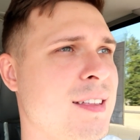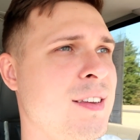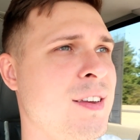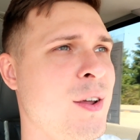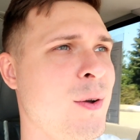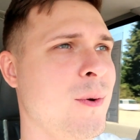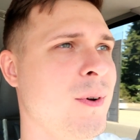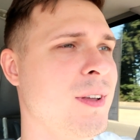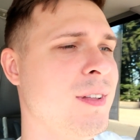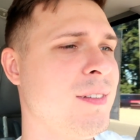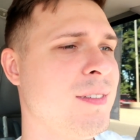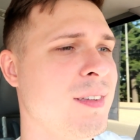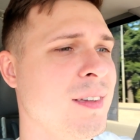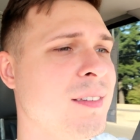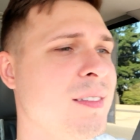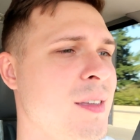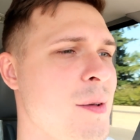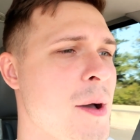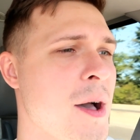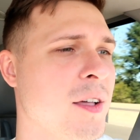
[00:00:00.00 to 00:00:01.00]
doing
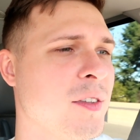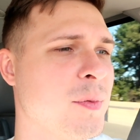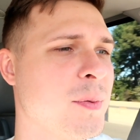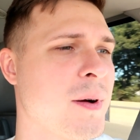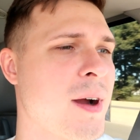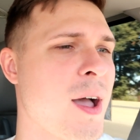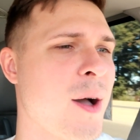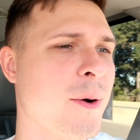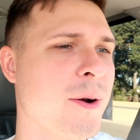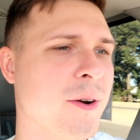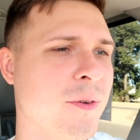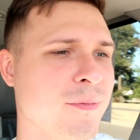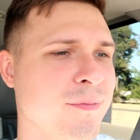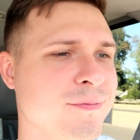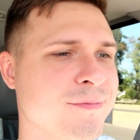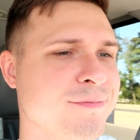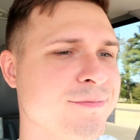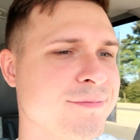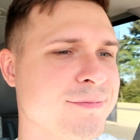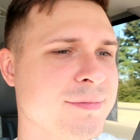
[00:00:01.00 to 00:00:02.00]
60 miles per hour.
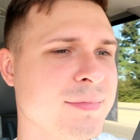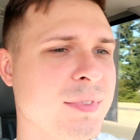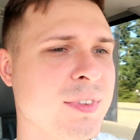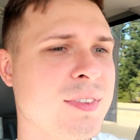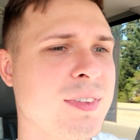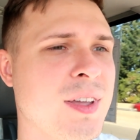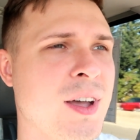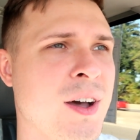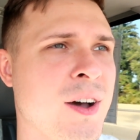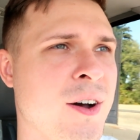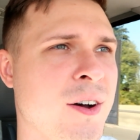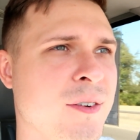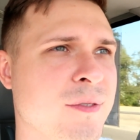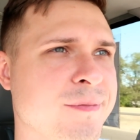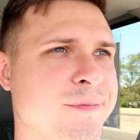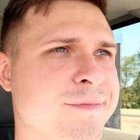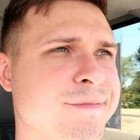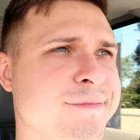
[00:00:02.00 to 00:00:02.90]
So